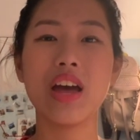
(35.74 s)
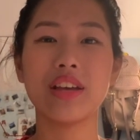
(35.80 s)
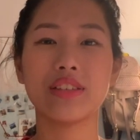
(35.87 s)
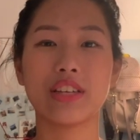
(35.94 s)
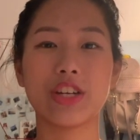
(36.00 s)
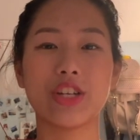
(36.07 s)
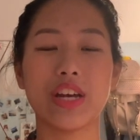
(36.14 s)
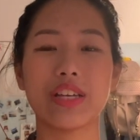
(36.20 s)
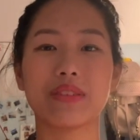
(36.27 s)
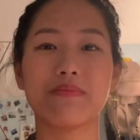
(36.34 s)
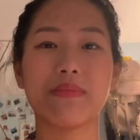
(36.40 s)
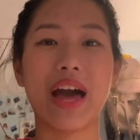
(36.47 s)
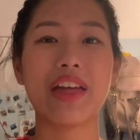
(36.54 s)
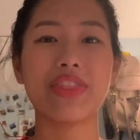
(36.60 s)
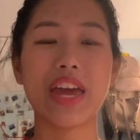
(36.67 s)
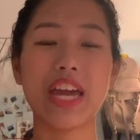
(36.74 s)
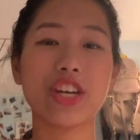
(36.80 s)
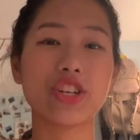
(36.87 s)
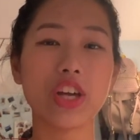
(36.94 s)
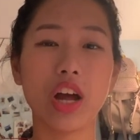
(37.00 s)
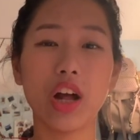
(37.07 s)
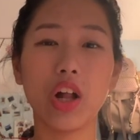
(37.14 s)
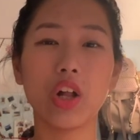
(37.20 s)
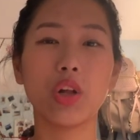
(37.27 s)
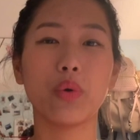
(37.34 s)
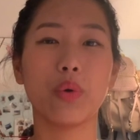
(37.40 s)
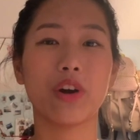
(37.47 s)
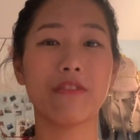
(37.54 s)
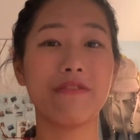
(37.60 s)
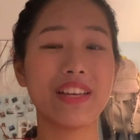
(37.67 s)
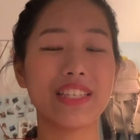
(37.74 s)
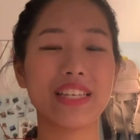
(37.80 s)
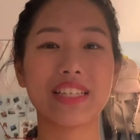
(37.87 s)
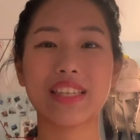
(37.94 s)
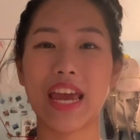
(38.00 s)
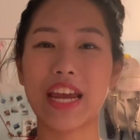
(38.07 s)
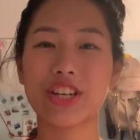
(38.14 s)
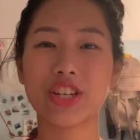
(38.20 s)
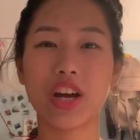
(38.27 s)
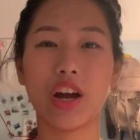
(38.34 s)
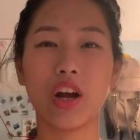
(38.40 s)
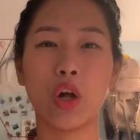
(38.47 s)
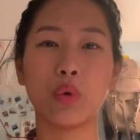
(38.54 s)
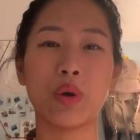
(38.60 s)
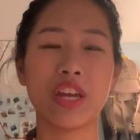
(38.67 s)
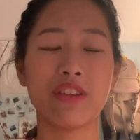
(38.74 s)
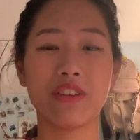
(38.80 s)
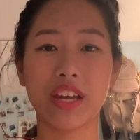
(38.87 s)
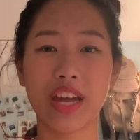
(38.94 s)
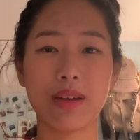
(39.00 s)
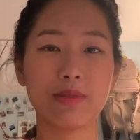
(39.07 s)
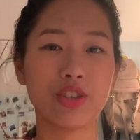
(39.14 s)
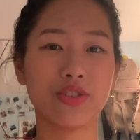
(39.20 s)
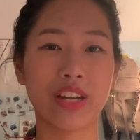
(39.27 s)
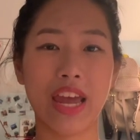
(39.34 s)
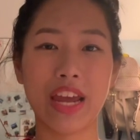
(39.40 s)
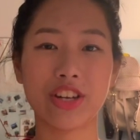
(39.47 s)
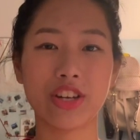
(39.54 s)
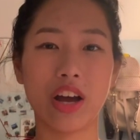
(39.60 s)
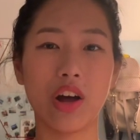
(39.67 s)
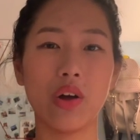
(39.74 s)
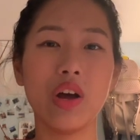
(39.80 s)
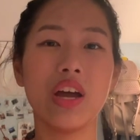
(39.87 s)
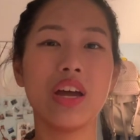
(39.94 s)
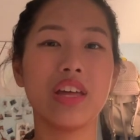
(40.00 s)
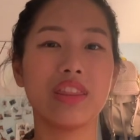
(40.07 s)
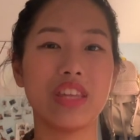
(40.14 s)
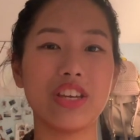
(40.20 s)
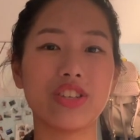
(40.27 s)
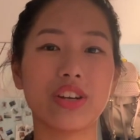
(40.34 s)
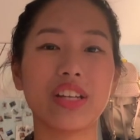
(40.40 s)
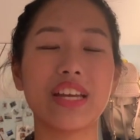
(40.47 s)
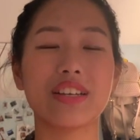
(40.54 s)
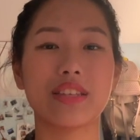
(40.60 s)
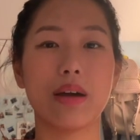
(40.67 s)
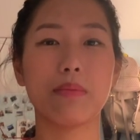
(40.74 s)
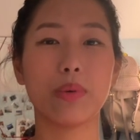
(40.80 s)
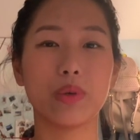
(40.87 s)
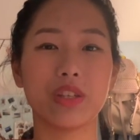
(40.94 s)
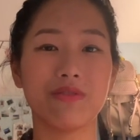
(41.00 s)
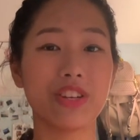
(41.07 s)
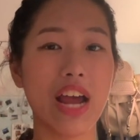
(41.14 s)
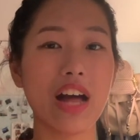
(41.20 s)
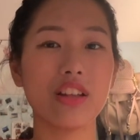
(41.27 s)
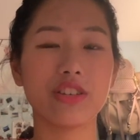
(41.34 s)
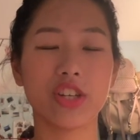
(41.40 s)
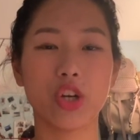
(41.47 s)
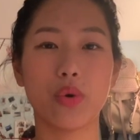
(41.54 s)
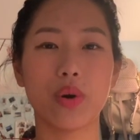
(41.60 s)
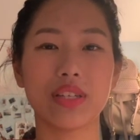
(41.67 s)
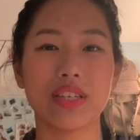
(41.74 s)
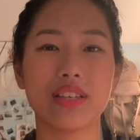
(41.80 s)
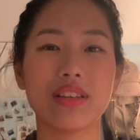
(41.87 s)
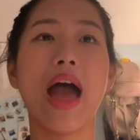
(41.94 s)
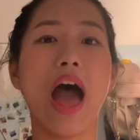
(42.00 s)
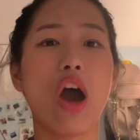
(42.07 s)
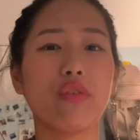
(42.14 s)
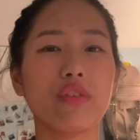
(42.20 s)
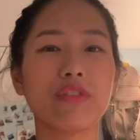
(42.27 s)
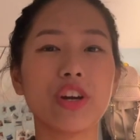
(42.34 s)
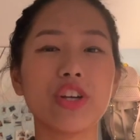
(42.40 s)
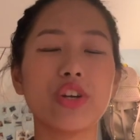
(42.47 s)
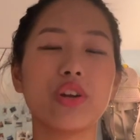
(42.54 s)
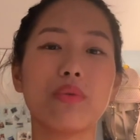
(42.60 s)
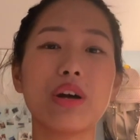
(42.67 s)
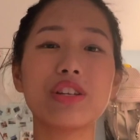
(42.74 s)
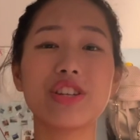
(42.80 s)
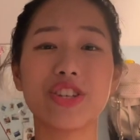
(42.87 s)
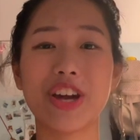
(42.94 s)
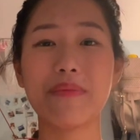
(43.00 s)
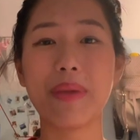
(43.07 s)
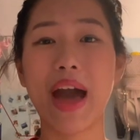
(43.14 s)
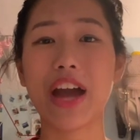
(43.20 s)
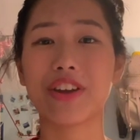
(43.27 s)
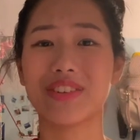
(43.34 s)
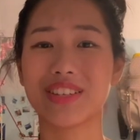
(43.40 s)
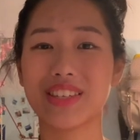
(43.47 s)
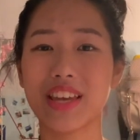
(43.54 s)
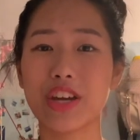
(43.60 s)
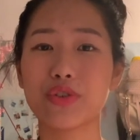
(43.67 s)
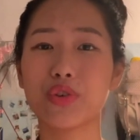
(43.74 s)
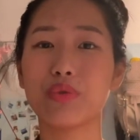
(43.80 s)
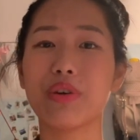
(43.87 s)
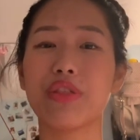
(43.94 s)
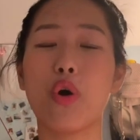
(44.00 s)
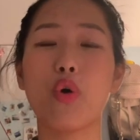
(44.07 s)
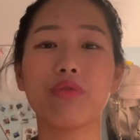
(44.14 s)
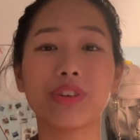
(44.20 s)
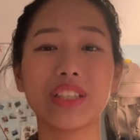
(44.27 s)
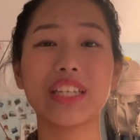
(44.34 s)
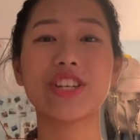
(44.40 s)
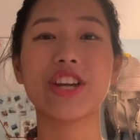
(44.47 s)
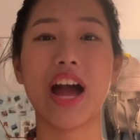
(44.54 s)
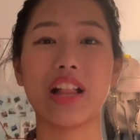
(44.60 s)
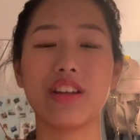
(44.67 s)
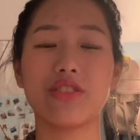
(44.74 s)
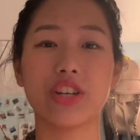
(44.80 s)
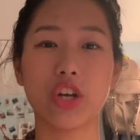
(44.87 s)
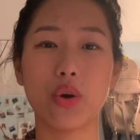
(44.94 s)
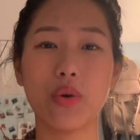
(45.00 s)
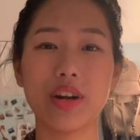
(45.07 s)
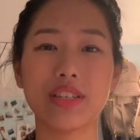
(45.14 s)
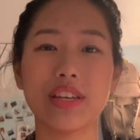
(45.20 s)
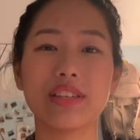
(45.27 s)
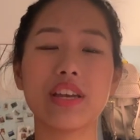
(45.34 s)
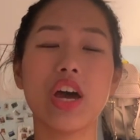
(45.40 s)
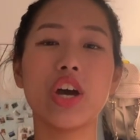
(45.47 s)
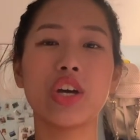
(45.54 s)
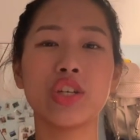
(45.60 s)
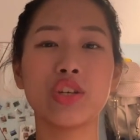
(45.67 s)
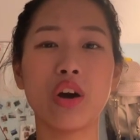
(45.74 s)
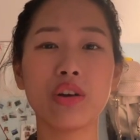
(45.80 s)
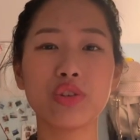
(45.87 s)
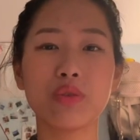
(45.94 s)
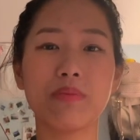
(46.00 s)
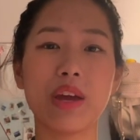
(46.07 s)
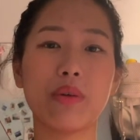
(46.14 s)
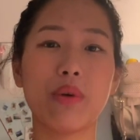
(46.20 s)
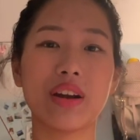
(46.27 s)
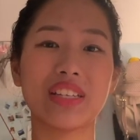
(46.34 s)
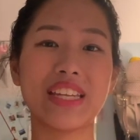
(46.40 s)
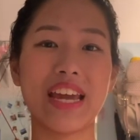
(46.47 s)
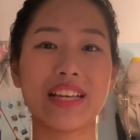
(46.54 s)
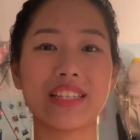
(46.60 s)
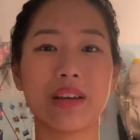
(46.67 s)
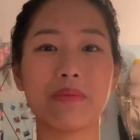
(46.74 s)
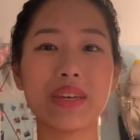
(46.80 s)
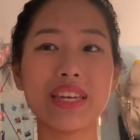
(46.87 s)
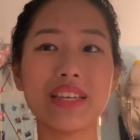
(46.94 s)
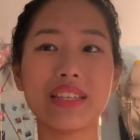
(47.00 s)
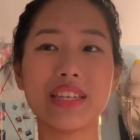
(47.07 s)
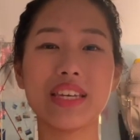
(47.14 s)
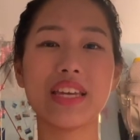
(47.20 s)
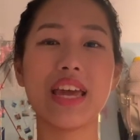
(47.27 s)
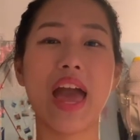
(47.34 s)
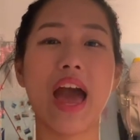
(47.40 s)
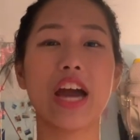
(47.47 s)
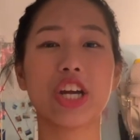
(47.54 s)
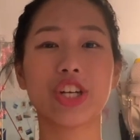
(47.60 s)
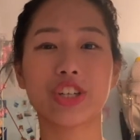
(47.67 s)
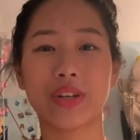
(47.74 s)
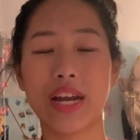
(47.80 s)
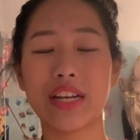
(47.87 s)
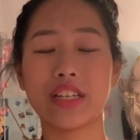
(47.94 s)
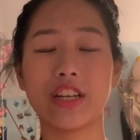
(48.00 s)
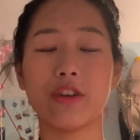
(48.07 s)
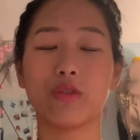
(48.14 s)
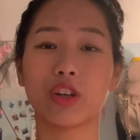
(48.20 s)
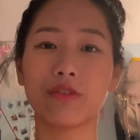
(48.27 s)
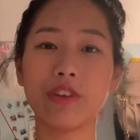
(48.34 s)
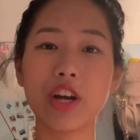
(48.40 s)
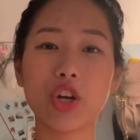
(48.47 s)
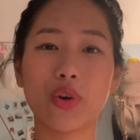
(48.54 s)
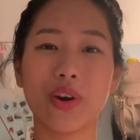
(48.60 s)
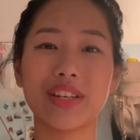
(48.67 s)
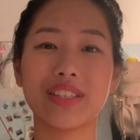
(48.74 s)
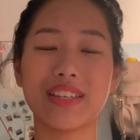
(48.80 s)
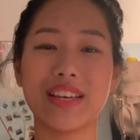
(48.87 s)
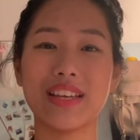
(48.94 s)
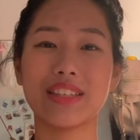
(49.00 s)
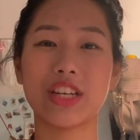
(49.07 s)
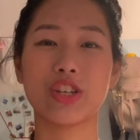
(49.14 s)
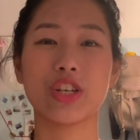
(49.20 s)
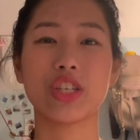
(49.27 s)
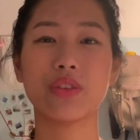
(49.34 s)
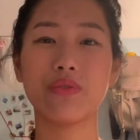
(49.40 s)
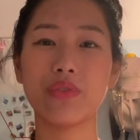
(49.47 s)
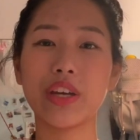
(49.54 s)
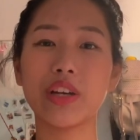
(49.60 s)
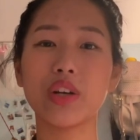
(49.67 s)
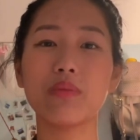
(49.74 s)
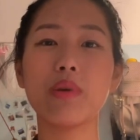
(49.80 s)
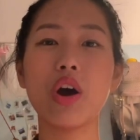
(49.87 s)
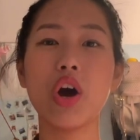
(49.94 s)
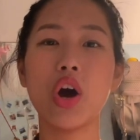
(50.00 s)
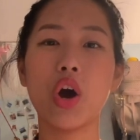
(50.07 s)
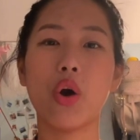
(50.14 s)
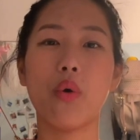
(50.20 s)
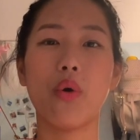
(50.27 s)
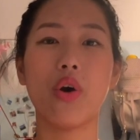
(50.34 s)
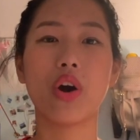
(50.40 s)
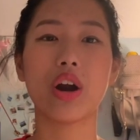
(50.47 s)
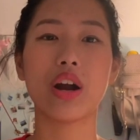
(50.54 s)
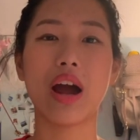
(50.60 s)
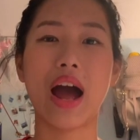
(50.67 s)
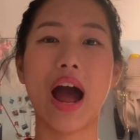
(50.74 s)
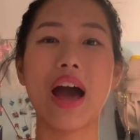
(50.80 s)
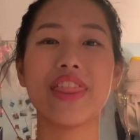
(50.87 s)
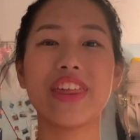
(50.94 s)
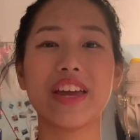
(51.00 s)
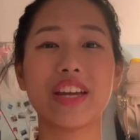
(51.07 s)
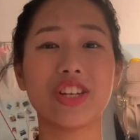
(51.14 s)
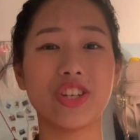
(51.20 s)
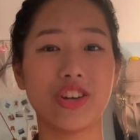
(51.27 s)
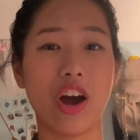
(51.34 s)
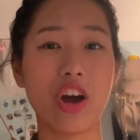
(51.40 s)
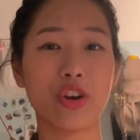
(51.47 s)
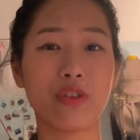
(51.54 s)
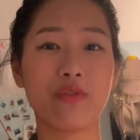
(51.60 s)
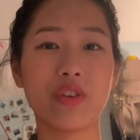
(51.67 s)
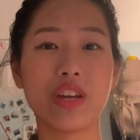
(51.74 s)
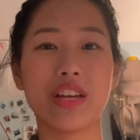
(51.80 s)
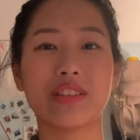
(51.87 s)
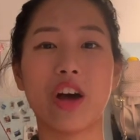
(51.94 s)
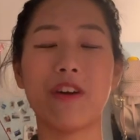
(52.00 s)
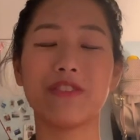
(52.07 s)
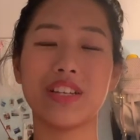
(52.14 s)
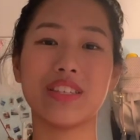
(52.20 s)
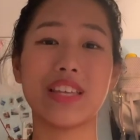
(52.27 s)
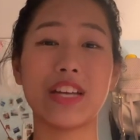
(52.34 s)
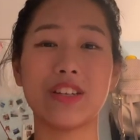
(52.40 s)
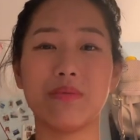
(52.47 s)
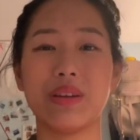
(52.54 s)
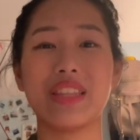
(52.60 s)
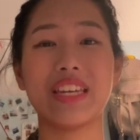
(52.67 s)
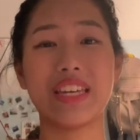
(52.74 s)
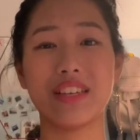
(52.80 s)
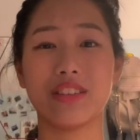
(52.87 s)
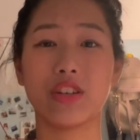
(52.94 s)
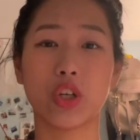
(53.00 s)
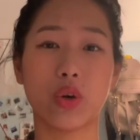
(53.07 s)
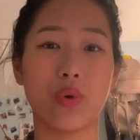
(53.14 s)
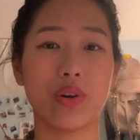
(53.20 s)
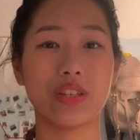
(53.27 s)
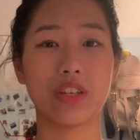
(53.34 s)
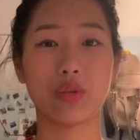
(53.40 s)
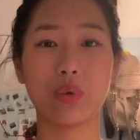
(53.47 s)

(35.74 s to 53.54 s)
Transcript: such as Math HL or Physics HL or even Chemistry HL. These are the examples of challenging courses. However, you don't want to jam-pack your schedule with overly challenging courses. You also may want to take some easy and creative or fun courses such as film, or I think geography is often said to be the easier course as